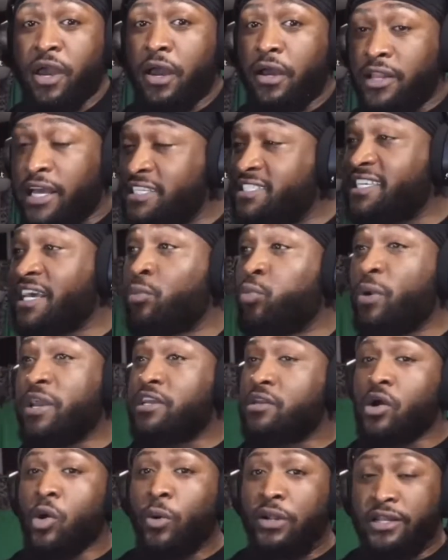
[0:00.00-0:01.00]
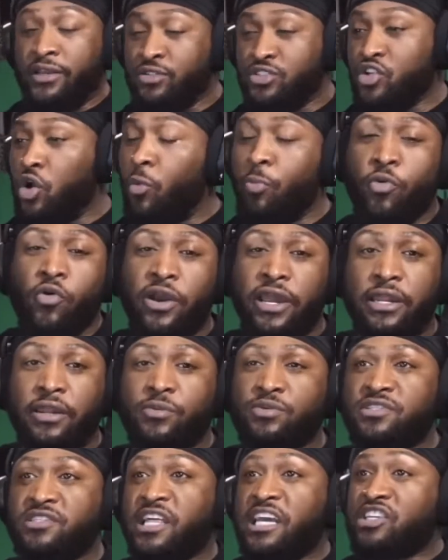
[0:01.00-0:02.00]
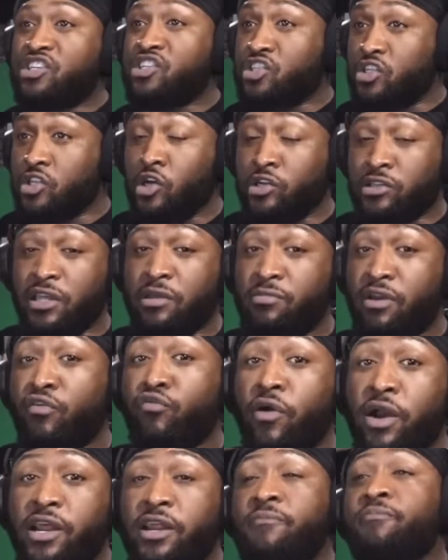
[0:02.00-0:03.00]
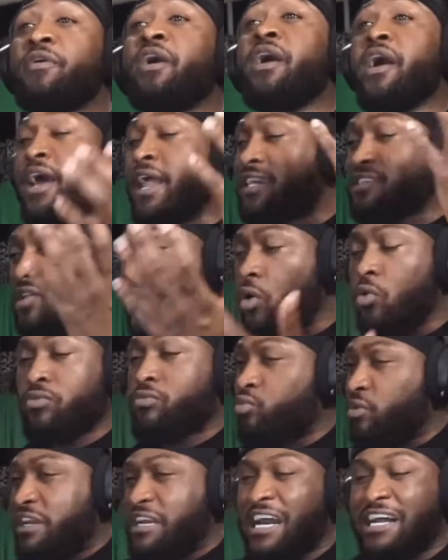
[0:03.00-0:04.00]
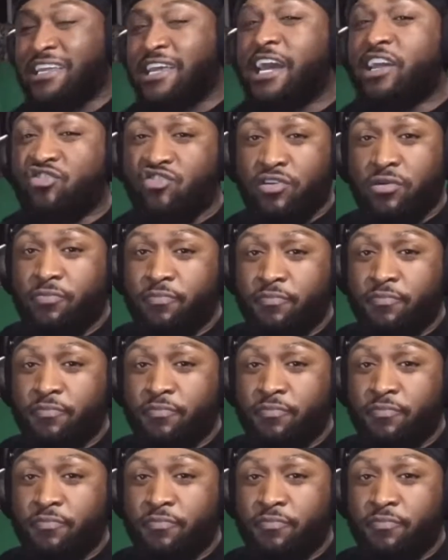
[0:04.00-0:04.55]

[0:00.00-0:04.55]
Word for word: They said we know it. There was no point. It was they just looked at me running and they said, "Oh, we not catching them."